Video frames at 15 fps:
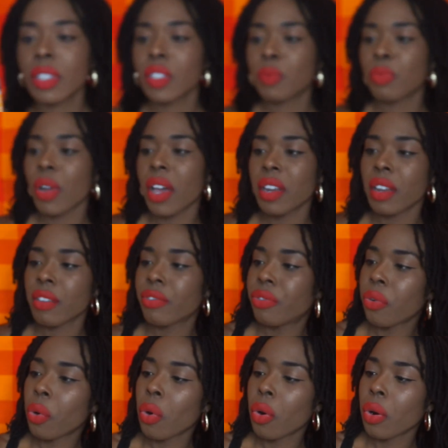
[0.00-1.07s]
this product
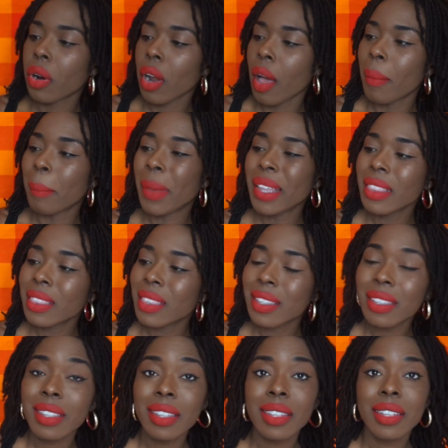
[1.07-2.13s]
for a month
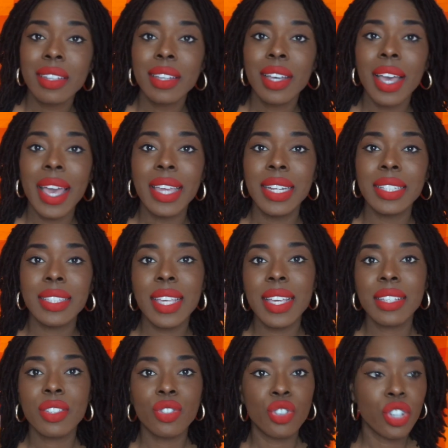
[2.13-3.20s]
and it
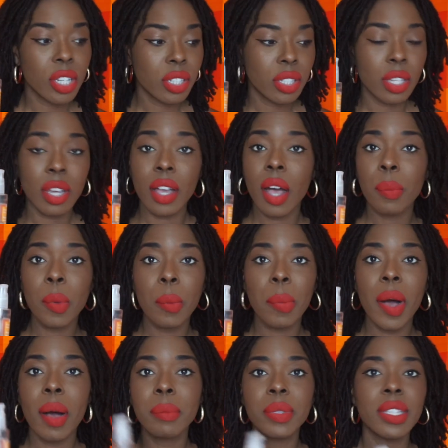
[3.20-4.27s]
takes just a couple
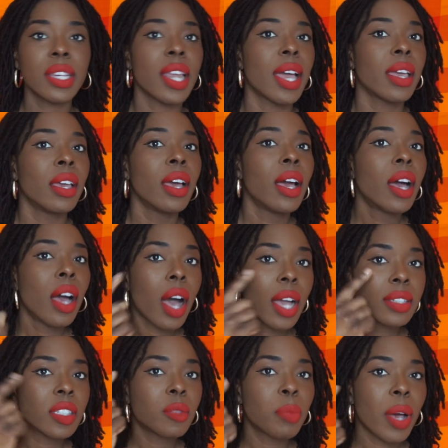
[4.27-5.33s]
pumps and I
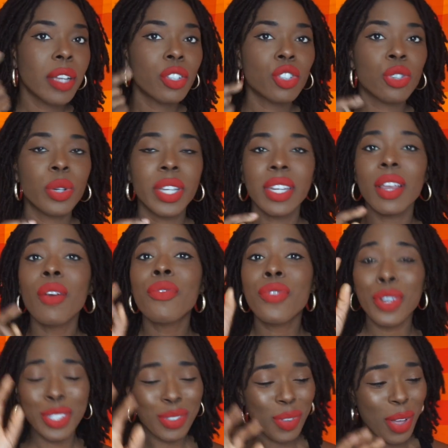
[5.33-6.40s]
spot treat.
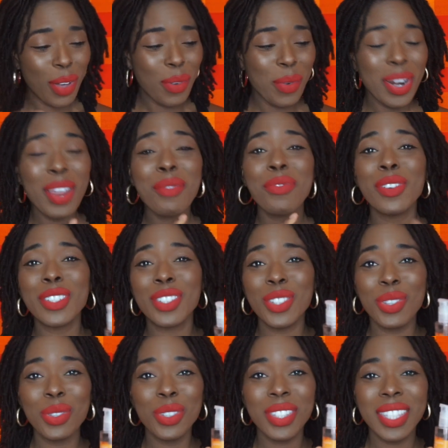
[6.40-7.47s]
First of all, when I first
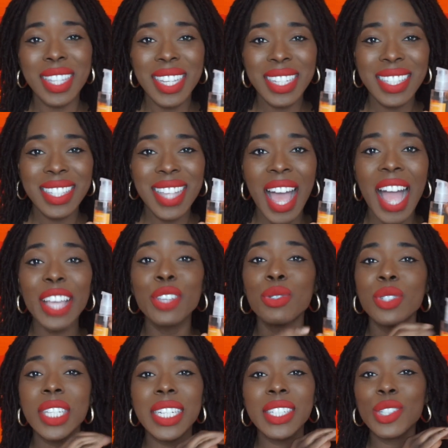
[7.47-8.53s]
used this, I
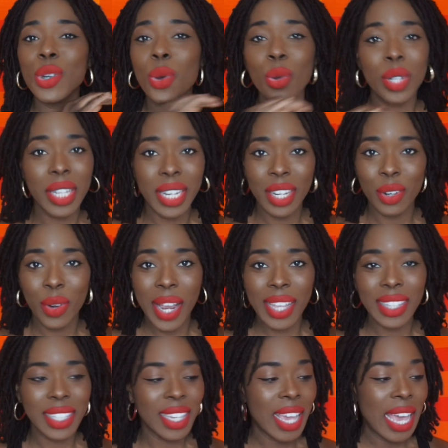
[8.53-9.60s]
used it totally
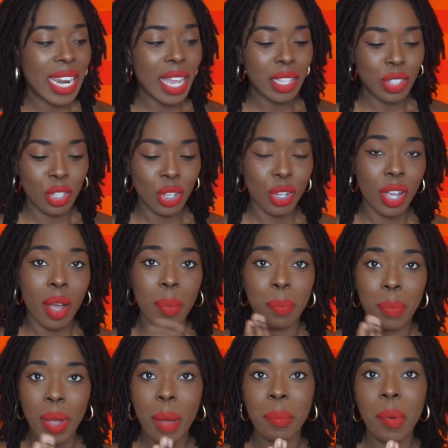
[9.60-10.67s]
incorrectly and I took
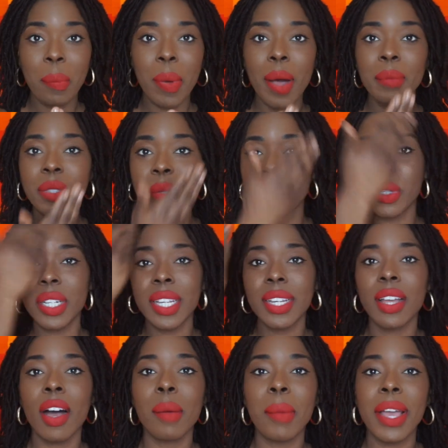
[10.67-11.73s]
a couple pumps and put
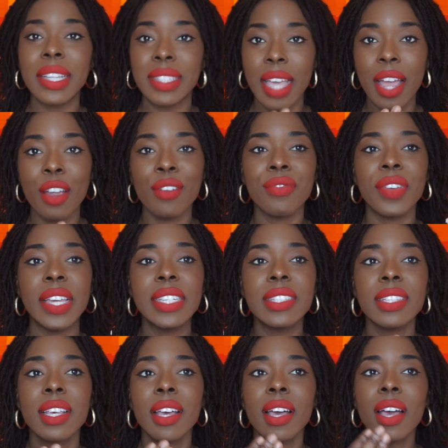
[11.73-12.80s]
it on my entire
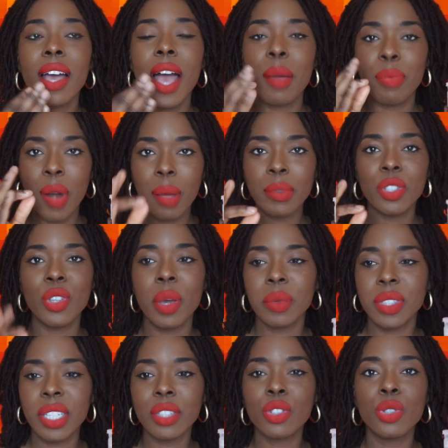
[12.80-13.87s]
face. I promise you I
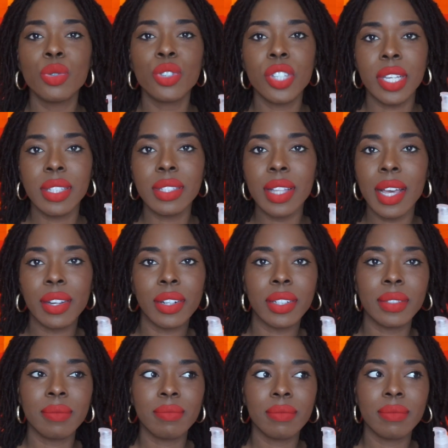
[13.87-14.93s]
was like 2 shades
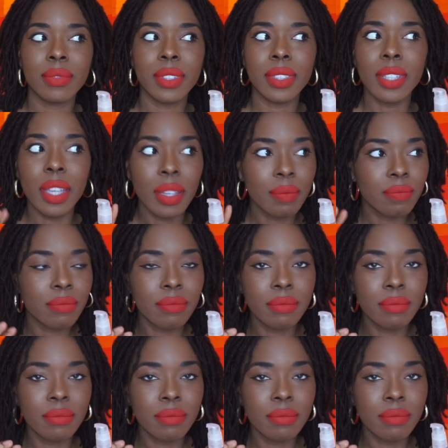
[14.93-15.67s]
lighter. I was like,